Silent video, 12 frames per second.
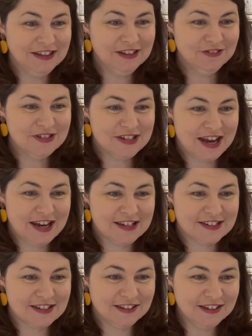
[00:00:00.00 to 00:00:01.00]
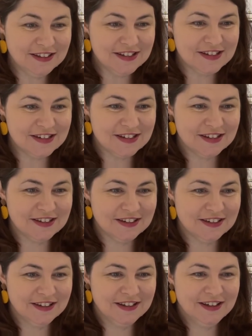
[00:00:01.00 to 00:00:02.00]
It was excellent.
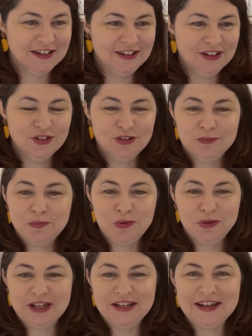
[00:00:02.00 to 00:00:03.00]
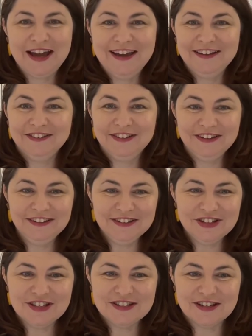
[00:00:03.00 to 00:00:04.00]
Good morning, Caitlin.
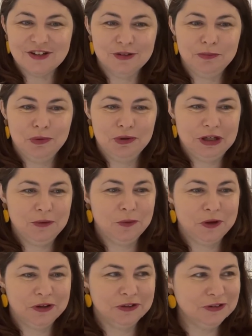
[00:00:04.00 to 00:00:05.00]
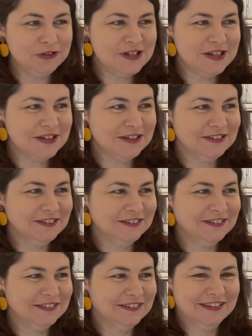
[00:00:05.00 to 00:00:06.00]
She said, good morning, world.
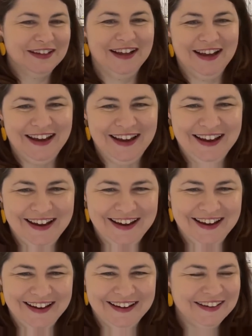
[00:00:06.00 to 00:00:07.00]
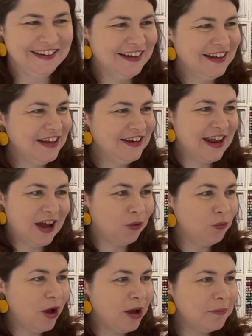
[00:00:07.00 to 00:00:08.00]

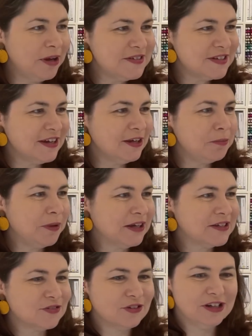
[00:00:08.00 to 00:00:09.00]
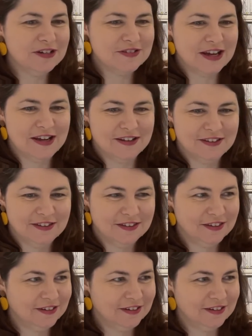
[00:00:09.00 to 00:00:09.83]
Now, why am I seeing a black screen of death?